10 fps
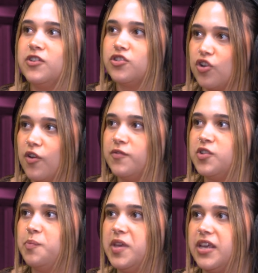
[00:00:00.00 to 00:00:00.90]
deserve
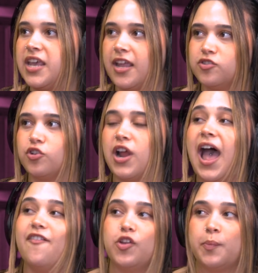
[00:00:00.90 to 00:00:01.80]
to be canceled or
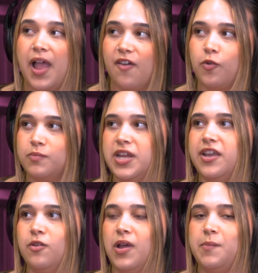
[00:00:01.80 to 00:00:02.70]
have their platform
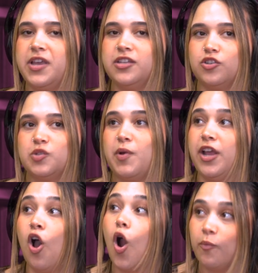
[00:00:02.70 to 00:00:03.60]
taken away because they're
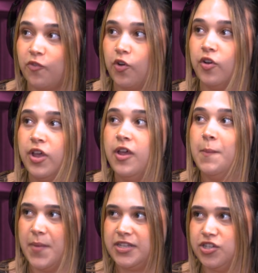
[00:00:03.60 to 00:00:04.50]
spreading harmful
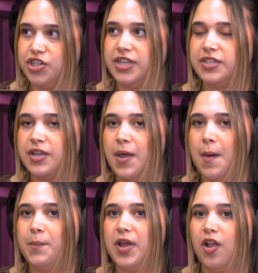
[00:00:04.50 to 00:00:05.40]
messages.
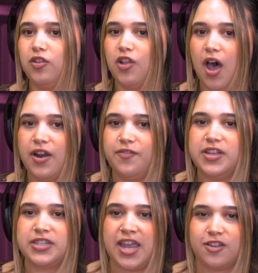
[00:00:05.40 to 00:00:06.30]
But a lot of
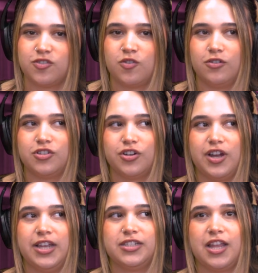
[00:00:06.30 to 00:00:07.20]
this cancel culture
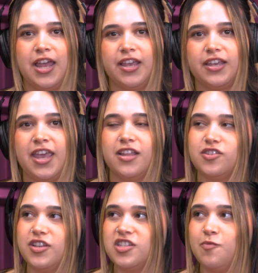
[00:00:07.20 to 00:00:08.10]
is like
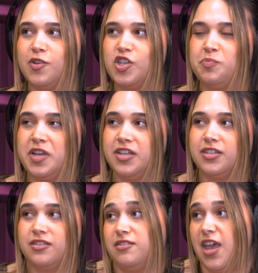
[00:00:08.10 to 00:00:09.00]
canceling someone just
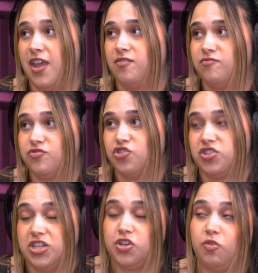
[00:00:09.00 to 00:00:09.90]
because they
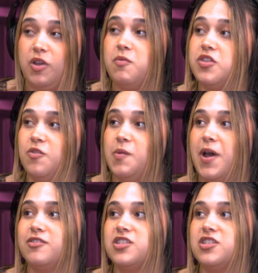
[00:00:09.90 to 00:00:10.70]
just disagree with you about